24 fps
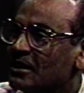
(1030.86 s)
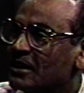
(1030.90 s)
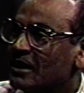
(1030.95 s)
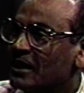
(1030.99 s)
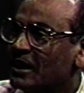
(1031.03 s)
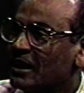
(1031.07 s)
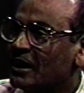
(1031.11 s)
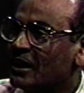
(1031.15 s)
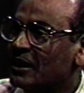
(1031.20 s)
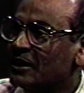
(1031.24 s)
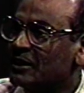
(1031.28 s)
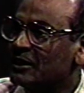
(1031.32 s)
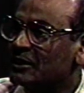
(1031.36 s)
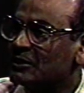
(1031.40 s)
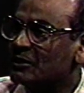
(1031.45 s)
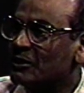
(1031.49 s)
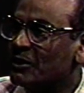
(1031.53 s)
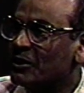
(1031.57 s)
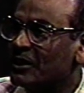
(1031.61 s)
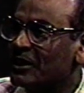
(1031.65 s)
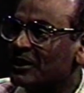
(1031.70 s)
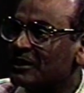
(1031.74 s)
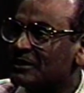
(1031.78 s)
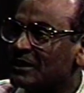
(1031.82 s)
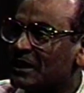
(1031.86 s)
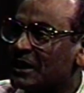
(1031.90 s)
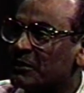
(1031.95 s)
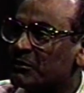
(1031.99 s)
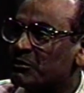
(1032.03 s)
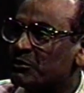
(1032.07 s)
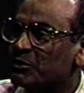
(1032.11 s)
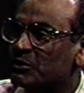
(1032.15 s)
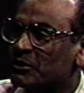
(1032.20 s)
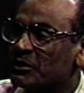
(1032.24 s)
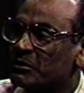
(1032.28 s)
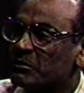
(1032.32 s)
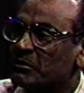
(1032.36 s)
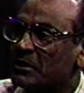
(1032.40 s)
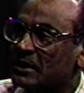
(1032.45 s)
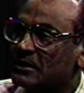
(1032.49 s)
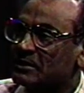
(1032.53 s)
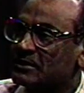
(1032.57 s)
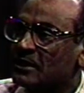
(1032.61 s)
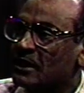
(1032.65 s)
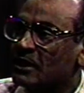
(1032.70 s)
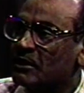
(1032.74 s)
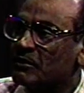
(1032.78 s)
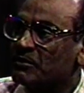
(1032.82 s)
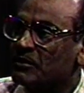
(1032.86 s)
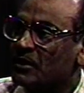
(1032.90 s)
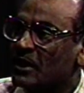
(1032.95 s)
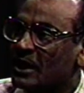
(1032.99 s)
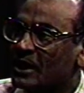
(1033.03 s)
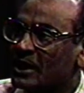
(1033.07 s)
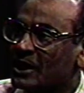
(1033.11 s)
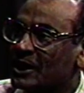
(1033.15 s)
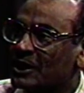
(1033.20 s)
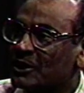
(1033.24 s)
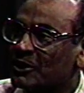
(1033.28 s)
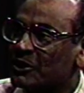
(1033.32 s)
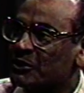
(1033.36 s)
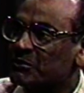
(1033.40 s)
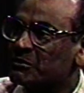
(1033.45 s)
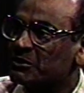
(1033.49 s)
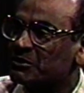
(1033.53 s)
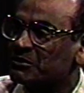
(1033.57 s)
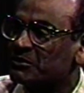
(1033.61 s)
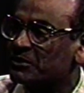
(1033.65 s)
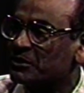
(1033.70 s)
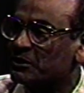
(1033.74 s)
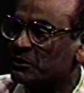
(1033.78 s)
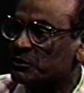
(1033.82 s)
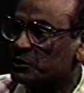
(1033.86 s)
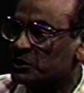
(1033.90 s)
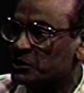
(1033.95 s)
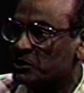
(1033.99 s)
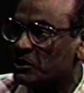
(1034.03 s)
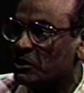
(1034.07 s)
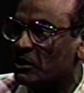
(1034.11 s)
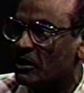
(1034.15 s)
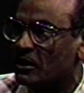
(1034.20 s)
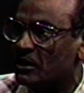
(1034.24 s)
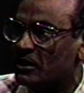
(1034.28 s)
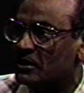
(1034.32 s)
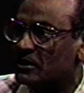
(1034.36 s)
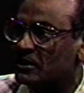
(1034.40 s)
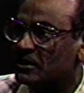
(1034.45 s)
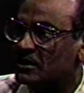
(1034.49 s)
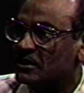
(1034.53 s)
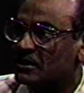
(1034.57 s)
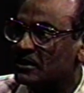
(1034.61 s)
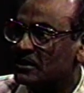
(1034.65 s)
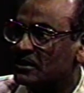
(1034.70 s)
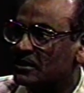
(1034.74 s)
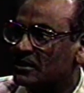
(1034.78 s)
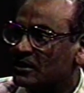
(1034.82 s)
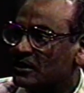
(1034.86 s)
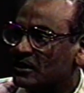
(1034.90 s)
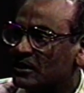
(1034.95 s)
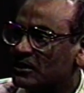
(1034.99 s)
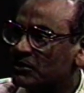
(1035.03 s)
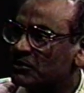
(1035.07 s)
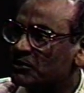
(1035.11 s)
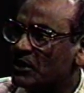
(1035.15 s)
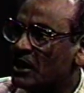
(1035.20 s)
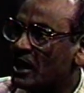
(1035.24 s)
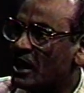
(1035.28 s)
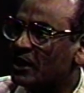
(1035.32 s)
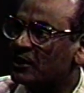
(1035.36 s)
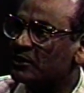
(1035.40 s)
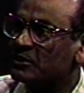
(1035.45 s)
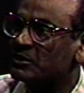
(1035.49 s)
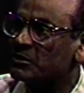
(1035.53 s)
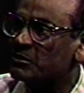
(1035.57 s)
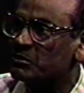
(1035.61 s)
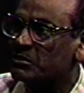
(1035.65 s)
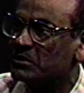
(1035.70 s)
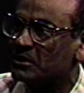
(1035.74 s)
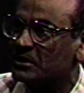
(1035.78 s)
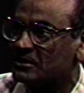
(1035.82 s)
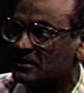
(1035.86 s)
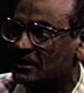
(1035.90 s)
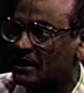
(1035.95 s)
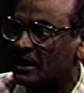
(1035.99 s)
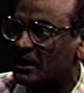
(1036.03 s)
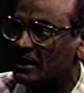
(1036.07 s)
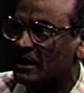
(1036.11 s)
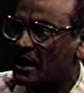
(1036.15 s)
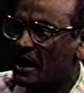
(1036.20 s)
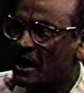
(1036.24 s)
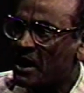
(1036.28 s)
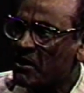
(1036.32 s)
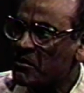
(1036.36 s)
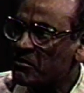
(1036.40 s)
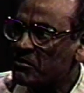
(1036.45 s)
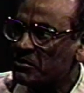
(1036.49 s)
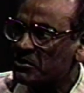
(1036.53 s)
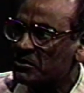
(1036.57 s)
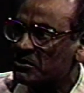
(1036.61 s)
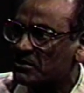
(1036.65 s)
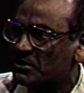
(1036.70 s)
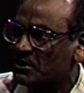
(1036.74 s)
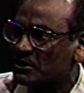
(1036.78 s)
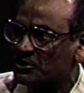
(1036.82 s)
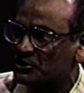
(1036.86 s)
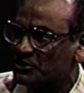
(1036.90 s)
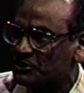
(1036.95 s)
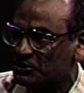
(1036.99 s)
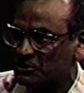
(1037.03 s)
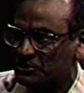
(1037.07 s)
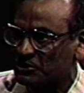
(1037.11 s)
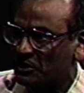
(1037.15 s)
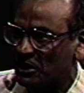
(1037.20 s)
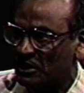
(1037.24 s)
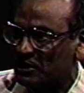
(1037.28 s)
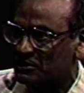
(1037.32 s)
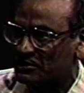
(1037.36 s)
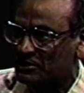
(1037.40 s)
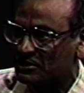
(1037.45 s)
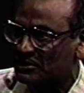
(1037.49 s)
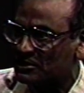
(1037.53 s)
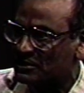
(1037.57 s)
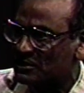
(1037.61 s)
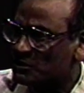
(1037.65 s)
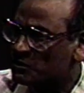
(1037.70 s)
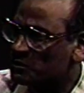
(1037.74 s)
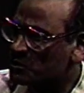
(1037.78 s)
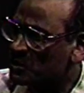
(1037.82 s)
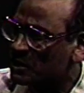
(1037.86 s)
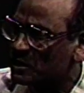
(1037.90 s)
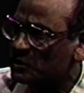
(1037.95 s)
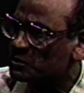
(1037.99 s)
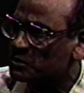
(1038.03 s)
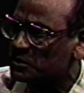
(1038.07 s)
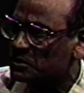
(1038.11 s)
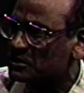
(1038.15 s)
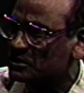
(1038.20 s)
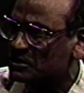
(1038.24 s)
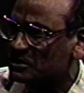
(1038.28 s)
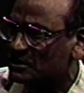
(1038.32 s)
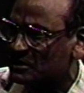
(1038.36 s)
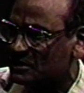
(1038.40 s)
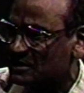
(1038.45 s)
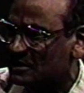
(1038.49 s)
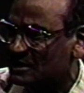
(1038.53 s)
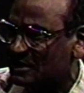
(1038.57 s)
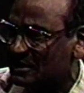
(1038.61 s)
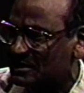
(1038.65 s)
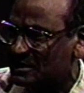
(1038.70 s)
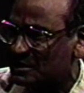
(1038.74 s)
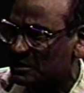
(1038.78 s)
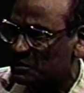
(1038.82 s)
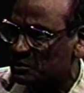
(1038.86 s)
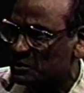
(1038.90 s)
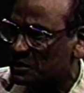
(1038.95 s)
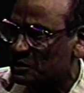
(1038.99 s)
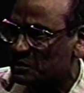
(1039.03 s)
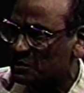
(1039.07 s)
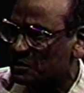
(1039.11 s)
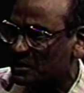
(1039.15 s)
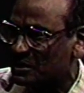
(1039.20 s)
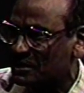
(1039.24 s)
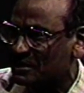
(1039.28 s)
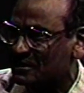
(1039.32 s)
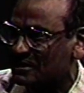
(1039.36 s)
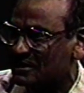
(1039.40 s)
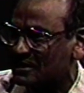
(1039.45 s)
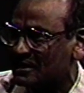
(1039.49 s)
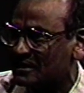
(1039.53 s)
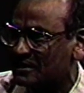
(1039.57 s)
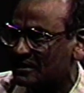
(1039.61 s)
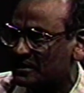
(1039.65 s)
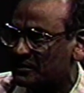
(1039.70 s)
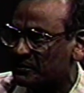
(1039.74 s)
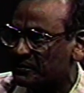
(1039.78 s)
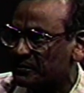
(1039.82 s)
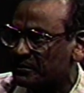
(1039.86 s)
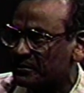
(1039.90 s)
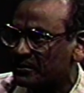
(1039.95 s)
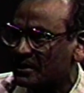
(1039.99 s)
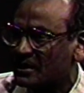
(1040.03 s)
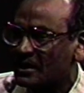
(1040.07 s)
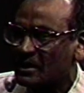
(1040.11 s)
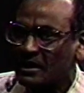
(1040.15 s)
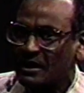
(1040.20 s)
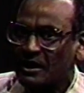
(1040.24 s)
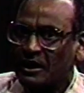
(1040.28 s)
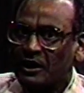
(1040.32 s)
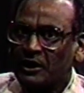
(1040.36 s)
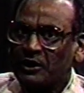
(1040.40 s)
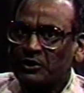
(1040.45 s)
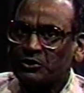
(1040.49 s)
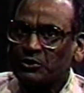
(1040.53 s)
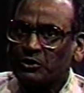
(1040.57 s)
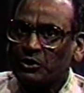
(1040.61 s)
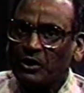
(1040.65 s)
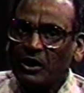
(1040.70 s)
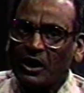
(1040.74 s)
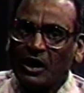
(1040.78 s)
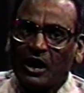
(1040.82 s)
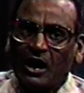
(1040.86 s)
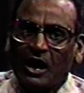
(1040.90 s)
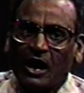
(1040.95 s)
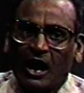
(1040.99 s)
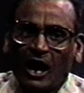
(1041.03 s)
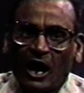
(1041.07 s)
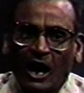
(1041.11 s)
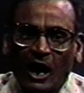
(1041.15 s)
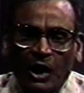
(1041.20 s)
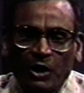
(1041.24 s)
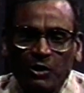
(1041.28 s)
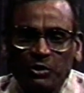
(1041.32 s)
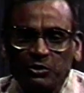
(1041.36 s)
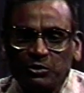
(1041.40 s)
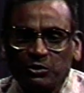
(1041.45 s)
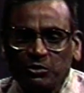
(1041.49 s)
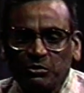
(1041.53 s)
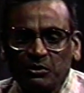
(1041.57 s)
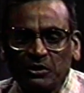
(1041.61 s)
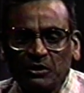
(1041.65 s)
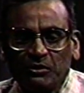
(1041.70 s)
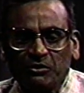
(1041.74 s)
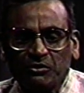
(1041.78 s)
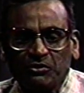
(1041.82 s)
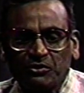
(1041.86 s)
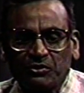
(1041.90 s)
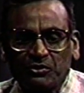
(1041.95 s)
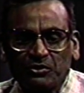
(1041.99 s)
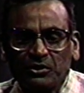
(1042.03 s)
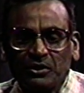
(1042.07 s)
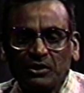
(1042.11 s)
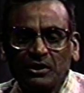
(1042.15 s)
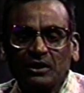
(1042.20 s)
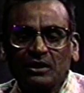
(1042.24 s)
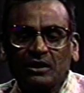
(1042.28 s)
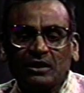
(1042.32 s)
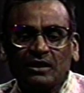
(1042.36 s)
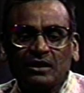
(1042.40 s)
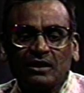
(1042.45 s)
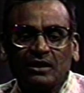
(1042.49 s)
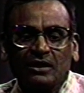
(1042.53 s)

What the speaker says: And as long as I am full of myself, I cannot be filled with God. It's as simple as that. Every religion says this in one word or the other, one way or the other. So, how to be free